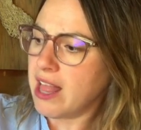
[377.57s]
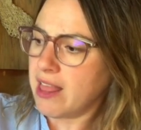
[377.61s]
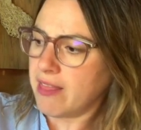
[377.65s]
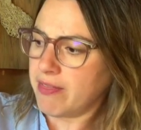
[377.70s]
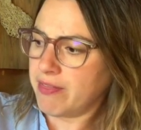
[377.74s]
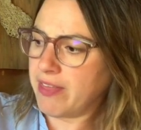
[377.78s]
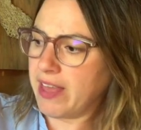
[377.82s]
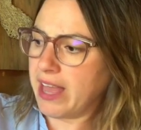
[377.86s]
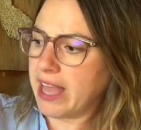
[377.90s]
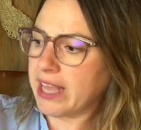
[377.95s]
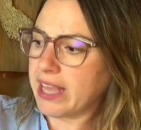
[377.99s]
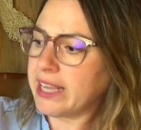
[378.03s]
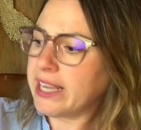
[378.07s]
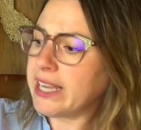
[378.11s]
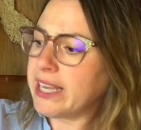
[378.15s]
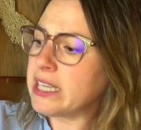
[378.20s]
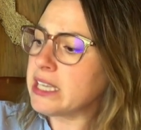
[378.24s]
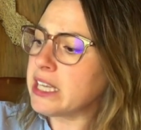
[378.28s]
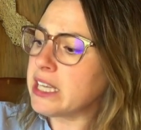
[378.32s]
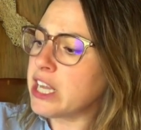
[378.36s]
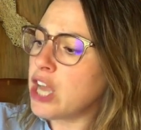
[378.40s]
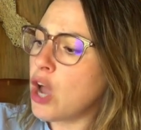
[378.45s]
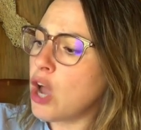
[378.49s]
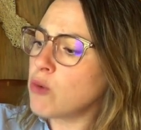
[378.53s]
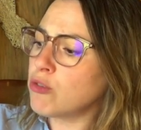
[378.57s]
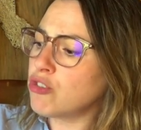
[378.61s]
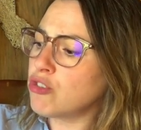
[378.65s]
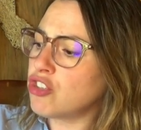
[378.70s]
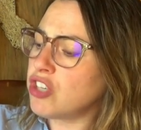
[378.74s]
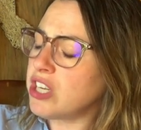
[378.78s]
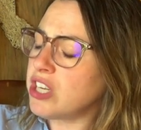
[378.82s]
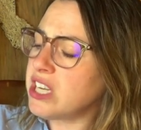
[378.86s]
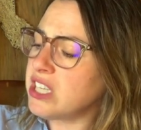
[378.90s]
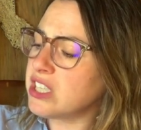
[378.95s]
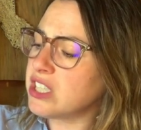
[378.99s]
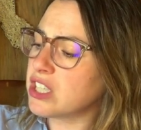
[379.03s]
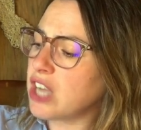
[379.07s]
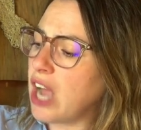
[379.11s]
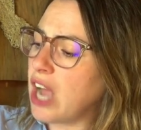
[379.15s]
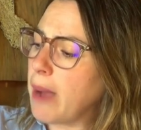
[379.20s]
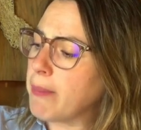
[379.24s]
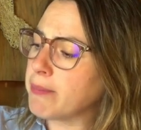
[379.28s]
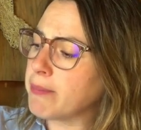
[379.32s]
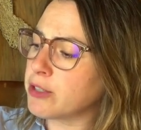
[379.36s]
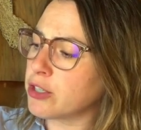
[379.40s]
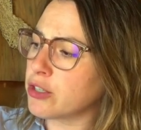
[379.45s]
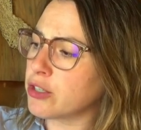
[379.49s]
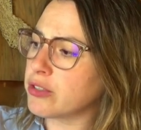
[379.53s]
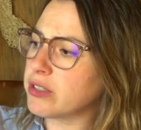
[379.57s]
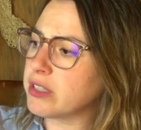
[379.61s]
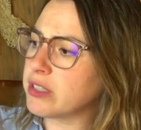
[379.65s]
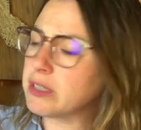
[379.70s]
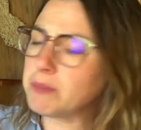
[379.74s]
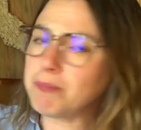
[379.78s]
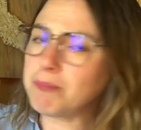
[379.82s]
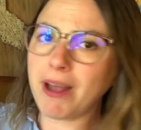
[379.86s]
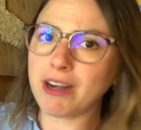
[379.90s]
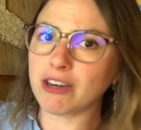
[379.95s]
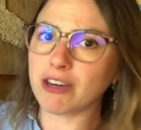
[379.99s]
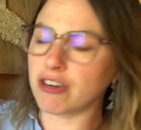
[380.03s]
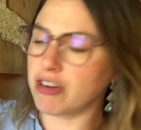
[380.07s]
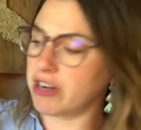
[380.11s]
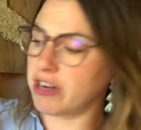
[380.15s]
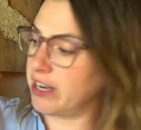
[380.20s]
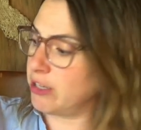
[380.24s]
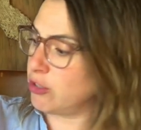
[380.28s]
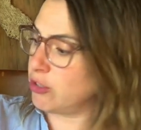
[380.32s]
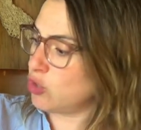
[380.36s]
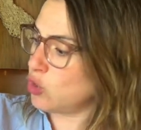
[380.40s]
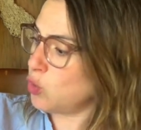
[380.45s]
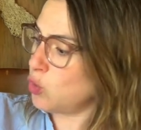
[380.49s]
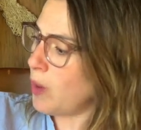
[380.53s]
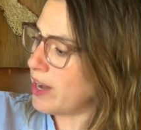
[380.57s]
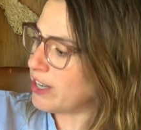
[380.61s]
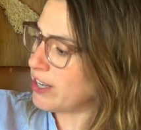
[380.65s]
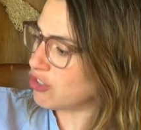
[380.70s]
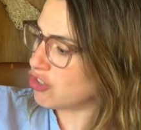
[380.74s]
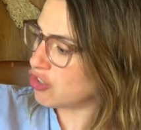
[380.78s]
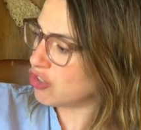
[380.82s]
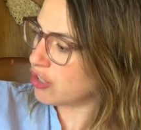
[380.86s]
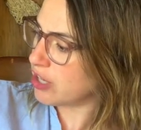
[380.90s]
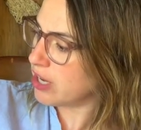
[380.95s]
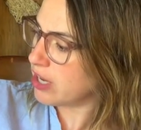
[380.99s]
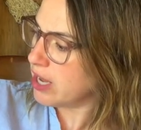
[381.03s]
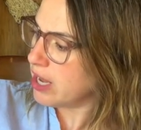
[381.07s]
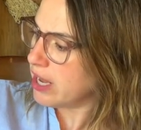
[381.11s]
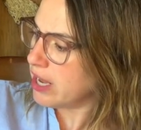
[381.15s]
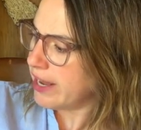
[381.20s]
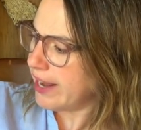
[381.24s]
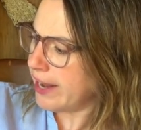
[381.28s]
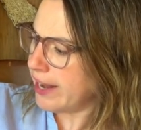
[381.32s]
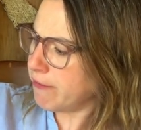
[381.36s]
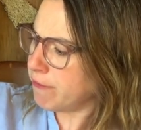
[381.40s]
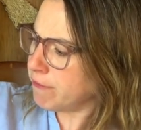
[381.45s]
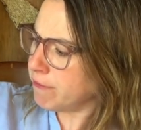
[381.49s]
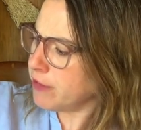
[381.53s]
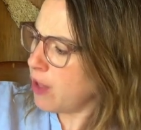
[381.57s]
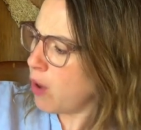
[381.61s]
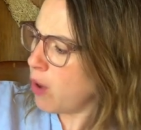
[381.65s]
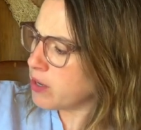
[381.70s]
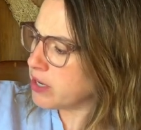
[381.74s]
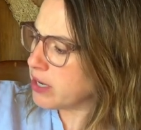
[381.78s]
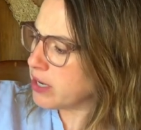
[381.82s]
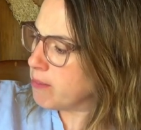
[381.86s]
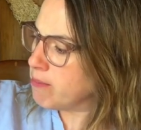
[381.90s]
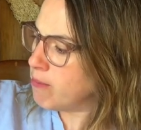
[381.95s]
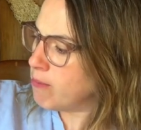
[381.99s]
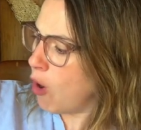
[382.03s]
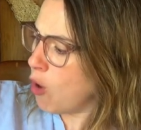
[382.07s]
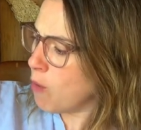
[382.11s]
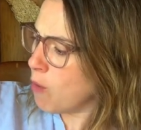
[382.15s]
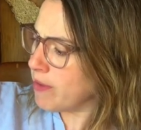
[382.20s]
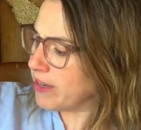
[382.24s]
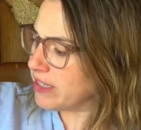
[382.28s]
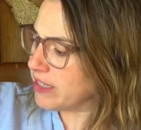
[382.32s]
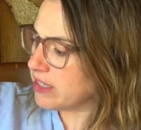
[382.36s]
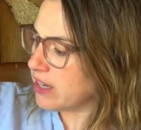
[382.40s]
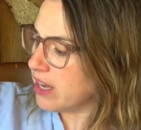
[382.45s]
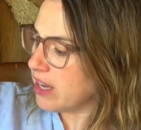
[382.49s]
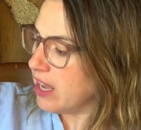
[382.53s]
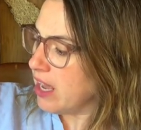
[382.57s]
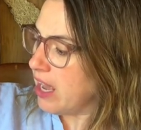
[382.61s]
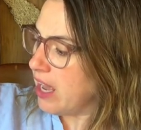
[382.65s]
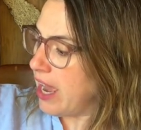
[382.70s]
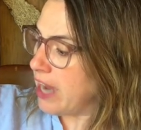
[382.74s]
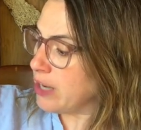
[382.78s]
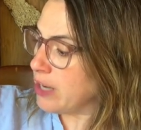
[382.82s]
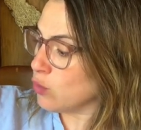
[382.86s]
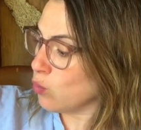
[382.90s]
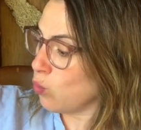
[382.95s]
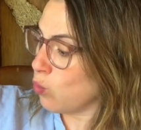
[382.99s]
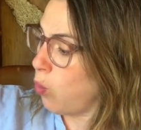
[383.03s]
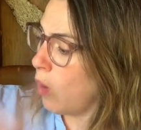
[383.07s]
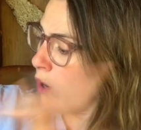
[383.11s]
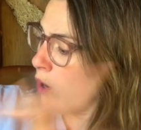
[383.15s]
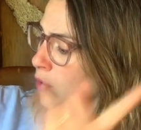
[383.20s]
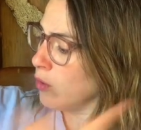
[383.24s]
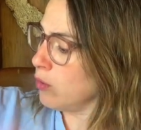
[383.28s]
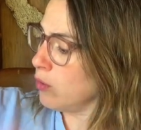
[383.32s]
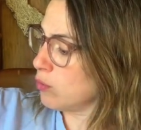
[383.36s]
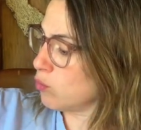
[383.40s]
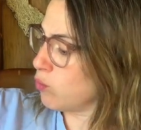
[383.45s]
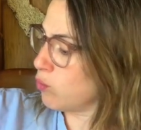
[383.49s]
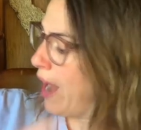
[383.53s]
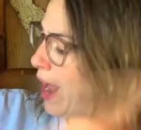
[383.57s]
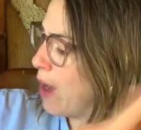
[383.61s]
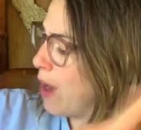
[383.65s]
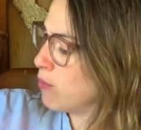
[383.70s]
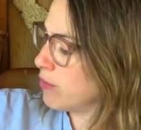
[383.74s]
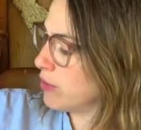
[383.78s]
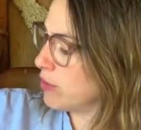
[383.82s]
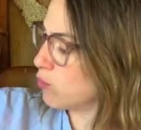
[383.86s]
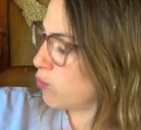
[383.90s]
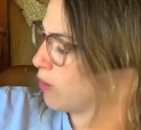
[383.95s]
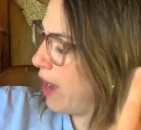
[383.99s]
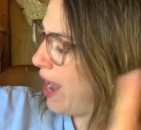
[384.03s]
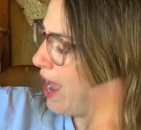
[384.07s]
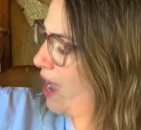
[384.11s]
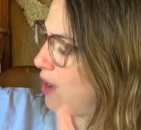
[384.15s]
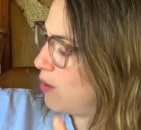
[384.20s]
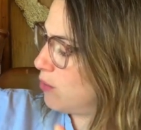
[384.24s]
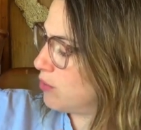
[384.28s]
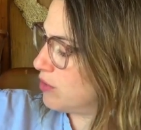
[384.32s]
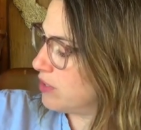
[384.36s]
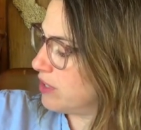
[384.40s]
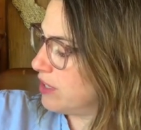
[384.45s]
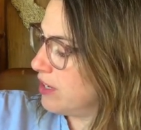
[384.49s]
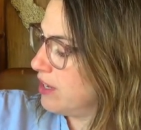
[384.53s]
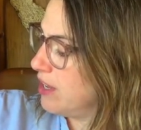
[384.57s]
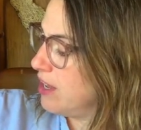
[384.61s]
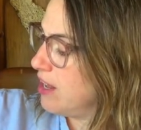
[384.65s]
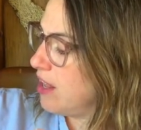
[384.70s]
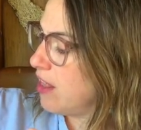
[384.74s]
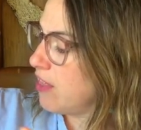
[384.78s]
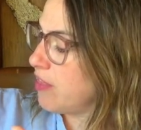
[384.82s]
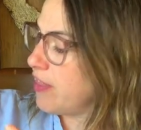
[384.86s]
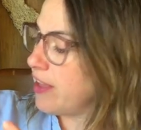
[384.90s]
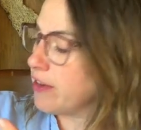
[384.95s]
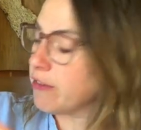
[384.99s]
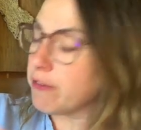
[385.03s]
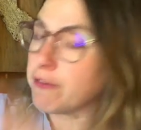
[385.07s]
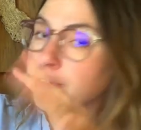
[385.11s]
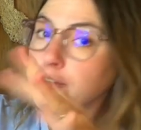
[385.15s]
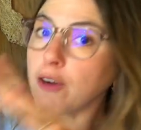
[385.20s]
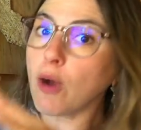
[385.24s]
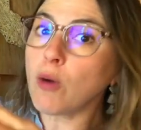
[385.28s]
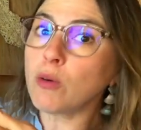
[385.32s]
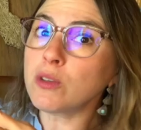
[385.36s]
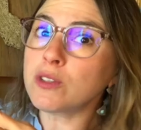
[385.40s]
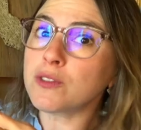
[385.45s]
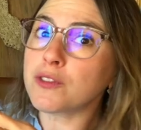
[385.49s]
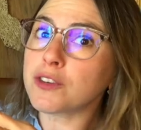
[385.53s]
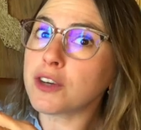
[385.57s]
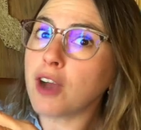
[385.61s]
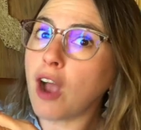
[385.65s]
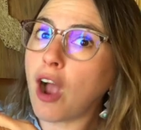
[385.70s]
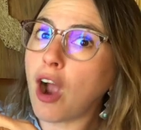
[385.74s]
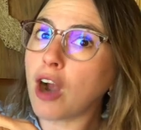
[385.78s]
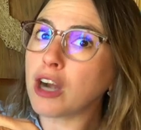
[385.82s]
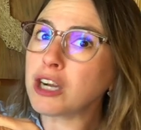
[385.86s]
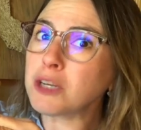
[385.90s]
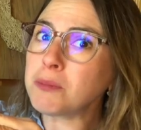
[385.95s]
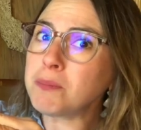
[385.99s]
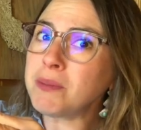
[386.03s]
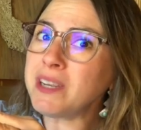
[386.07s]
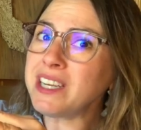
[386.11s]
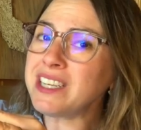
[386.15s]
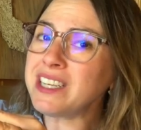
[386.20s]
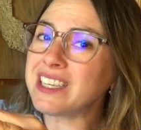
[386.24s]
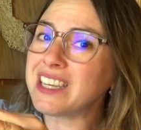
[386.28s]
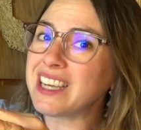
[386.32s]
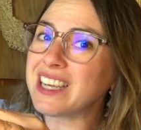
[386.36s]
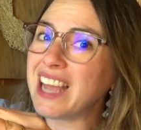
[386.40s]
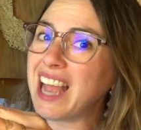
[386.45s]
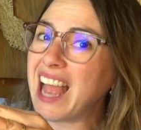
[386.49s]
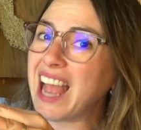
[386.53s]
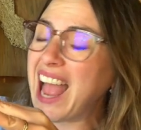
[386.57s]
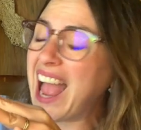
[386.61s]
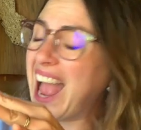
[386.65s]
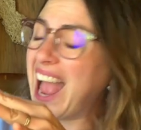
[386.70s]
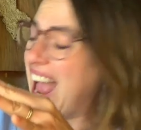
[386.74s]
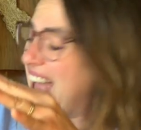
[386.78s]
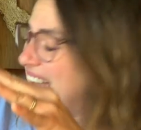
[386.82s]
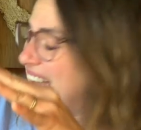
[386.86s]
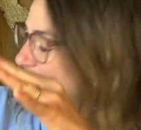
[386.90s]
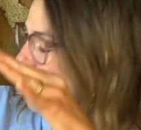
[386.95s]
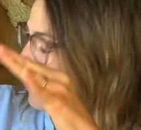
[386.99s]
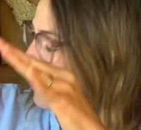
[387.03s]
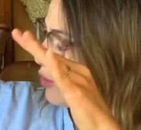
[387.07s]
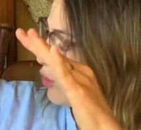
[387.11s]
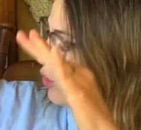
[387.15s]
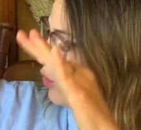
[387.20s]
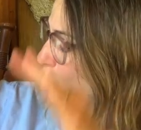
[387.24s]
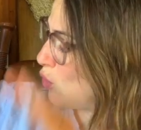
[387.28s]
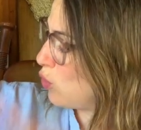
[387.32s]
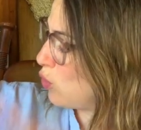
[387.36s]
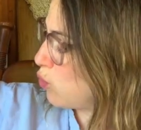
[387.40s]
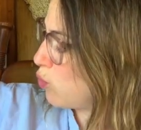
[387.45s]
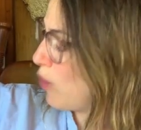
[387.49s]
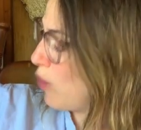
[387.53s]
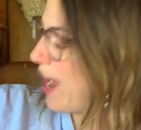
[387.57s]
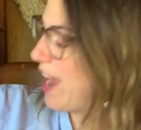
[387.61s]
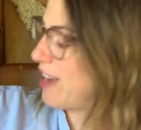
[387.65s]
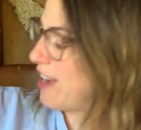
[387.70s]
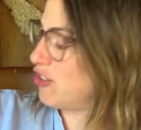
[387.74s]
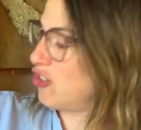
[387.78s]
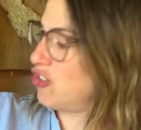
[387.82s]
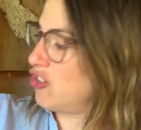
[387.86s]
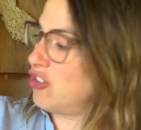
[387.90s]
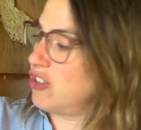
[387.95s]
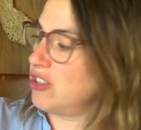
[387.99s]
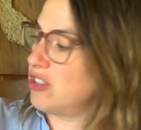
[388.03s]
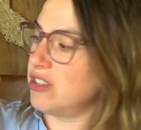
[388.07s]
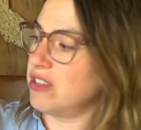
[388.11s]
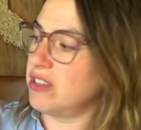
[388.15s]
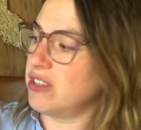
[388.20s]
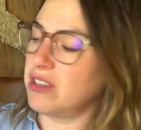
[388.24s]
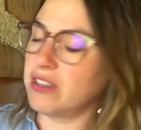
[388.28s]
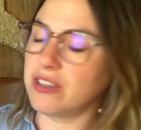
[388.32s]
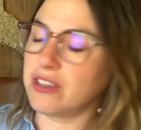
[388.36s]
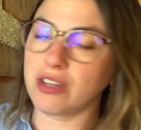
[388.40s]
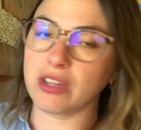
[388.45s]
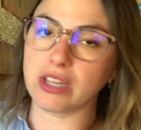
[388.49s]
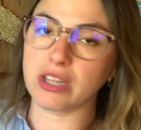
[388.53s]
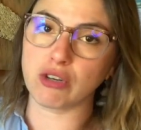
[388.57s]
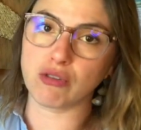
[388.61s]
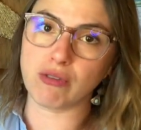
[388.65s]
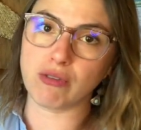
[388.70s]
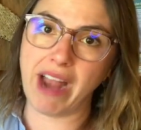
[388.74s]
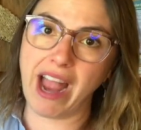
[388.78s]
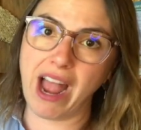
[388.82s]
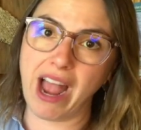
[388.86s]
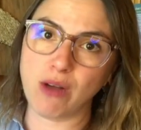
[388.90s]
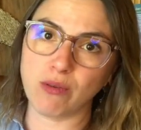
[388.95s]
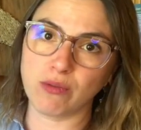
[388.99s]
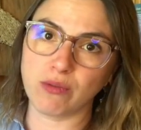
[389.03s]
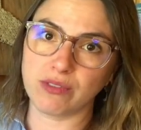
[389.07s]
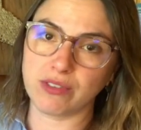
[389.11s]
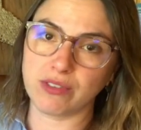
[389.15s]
The helio cheese copter sputtered and twitched. It floated a moment and whirled round and round, then froze for a heartbeat and crashed to the ground.